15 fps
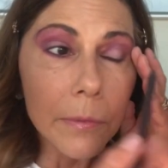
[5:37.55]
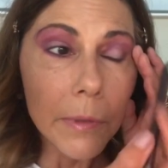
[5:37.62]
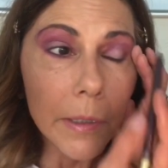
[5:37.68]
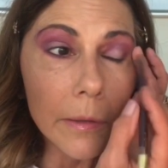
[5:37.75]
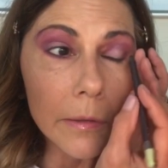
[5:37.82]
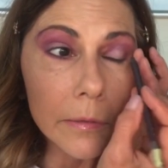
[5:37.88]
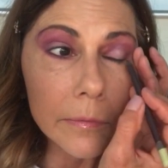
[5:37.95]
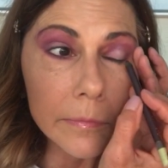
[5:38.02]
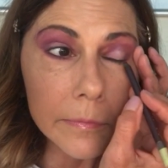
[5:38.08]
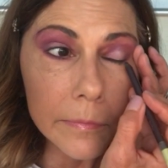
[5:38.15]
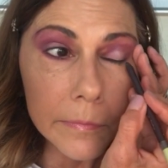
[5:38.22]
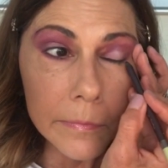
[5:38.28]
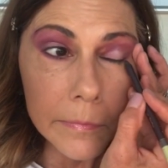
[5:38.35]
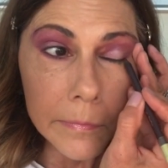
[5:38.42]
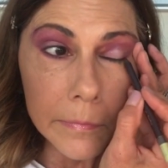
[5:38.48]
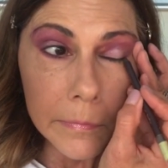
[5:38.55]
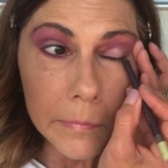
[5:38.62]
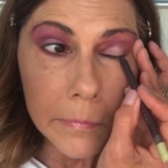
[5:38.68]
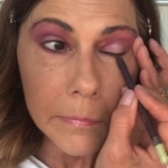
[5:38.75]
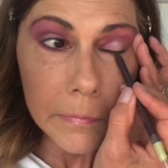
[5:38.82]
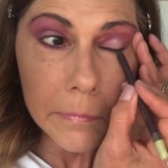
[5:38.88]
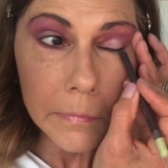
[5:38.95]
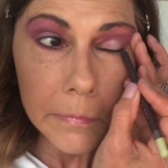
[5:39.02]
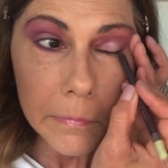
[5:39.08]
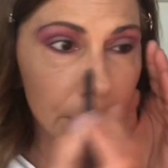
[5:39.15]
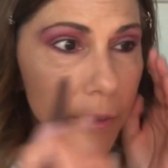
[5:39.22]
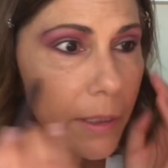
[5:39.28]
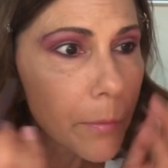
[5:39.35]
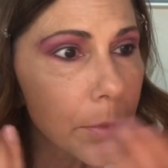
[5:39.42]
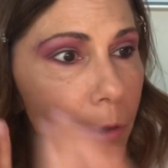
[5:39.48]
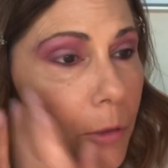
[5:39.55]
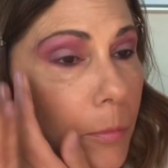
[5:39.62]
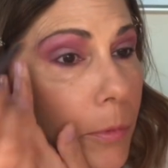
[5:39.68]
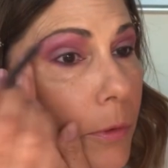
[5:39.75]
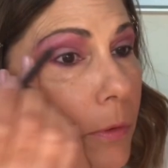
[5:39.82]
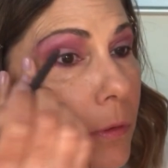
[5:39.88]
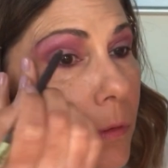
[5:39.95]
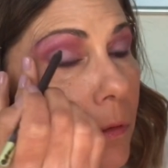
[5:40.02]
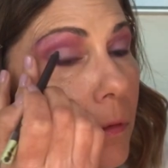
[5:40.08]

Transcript: well. Pretty purple.